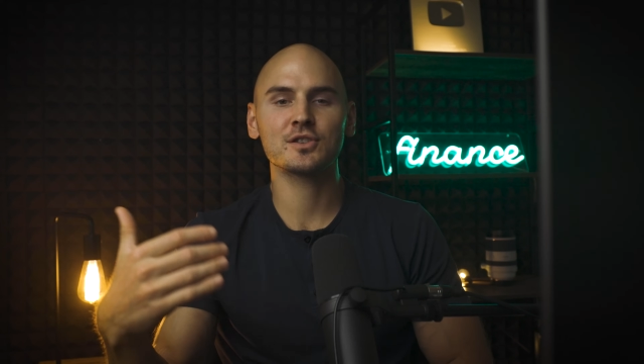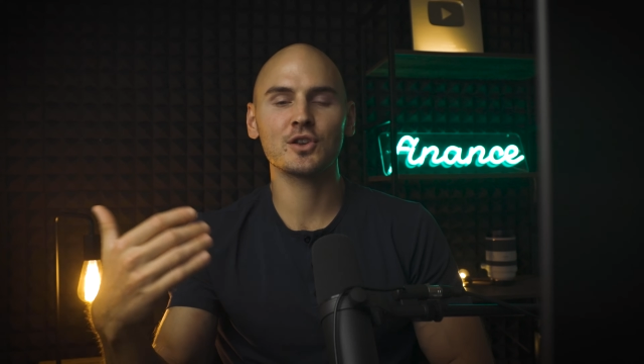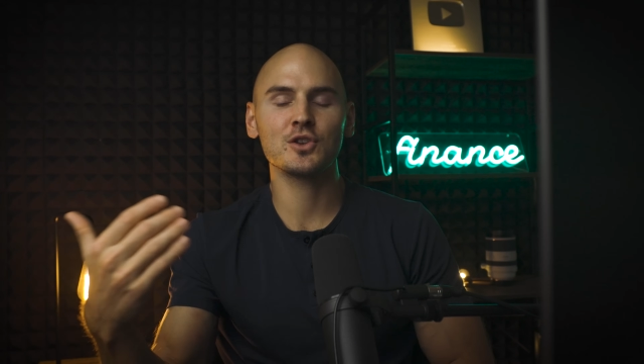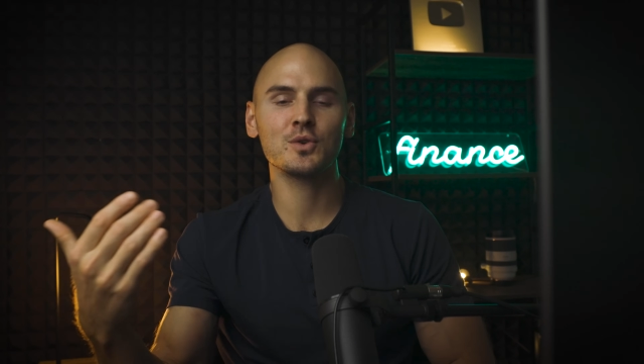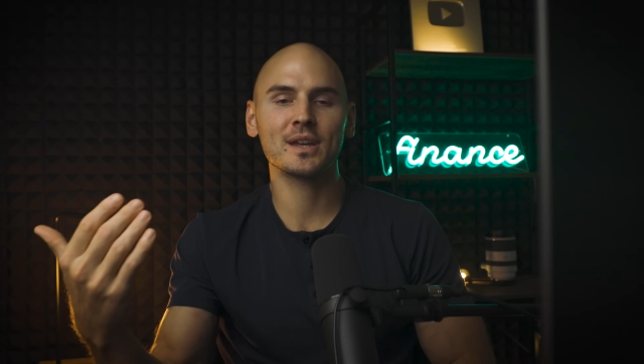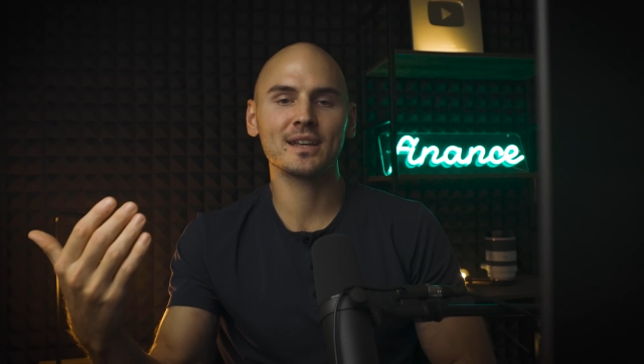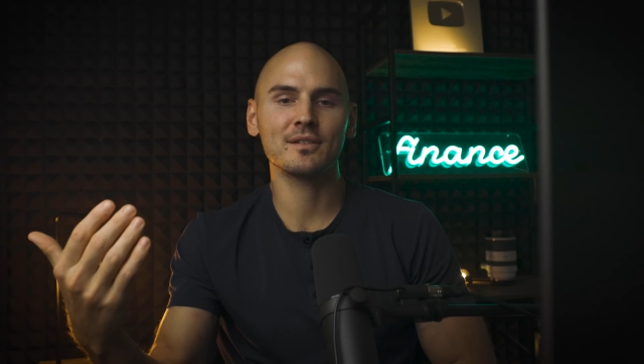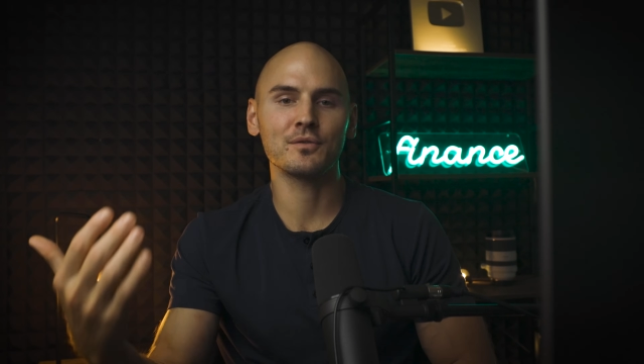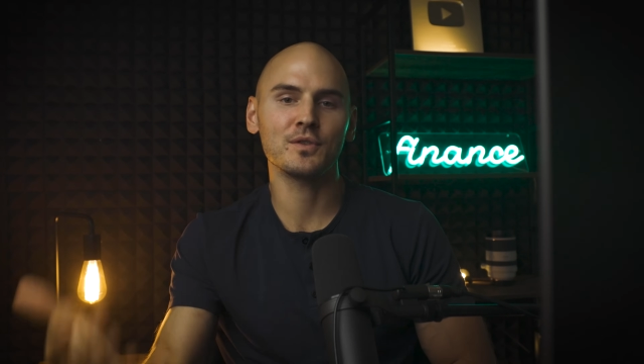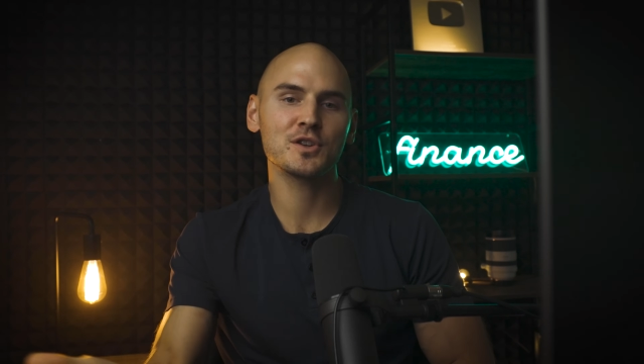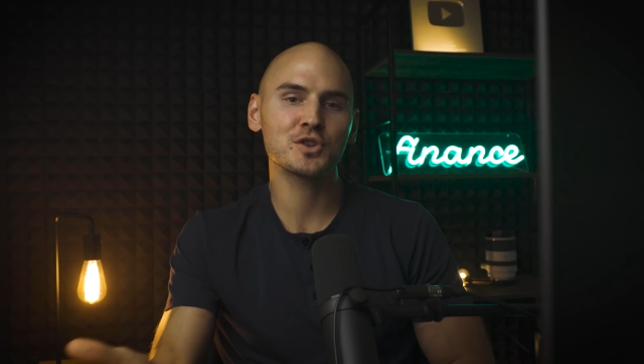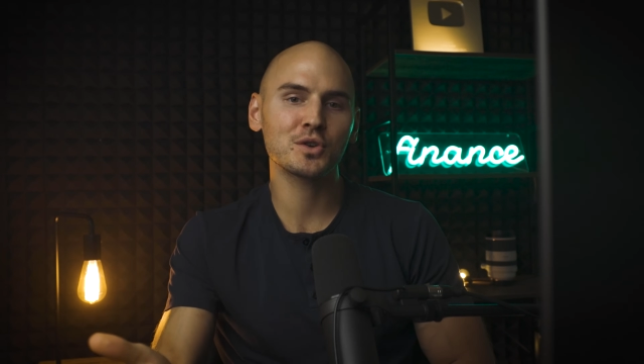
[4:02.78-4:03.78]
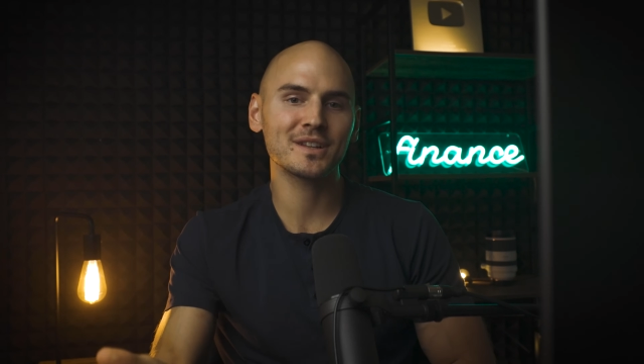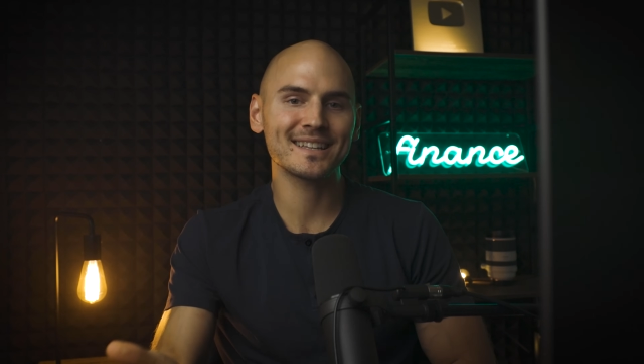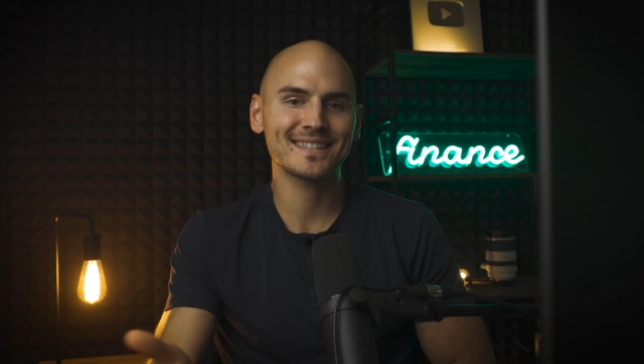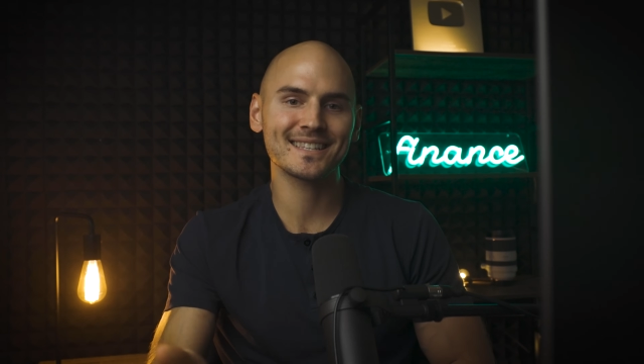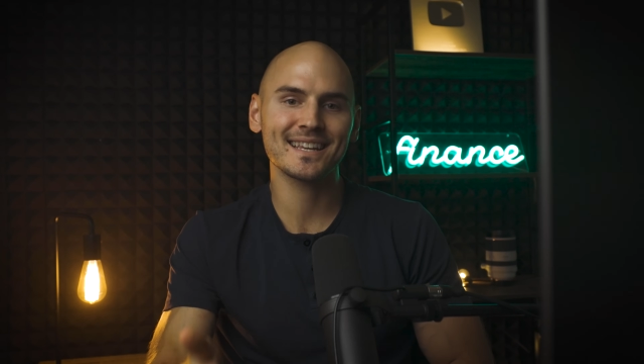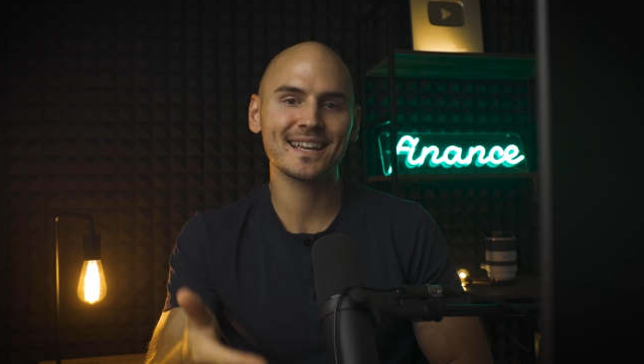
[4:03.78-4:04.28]
so you can
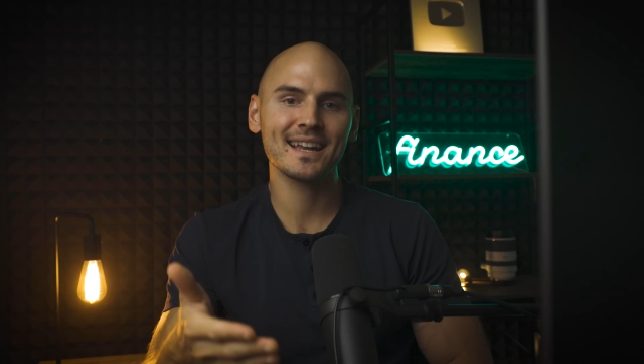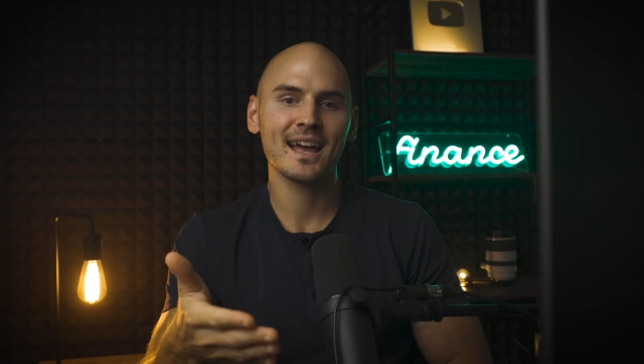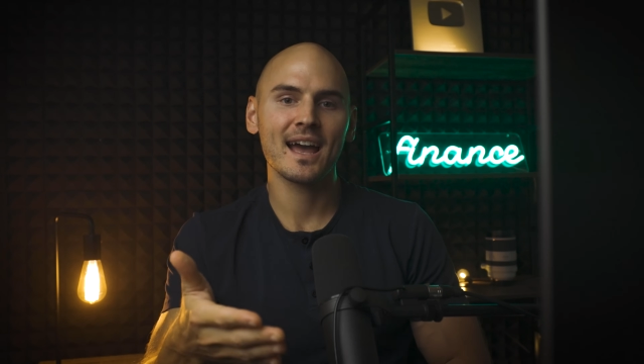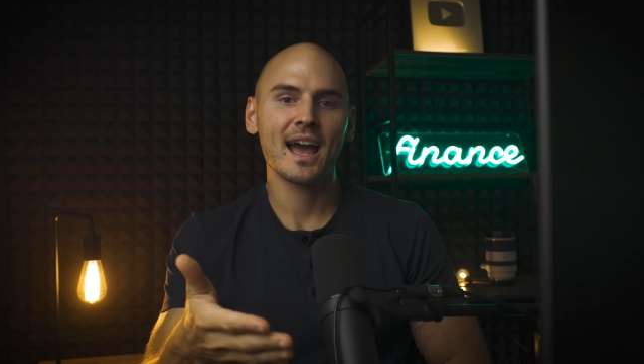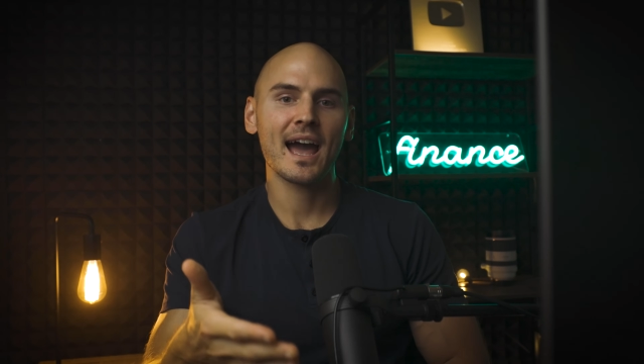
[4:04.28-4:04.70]
visually see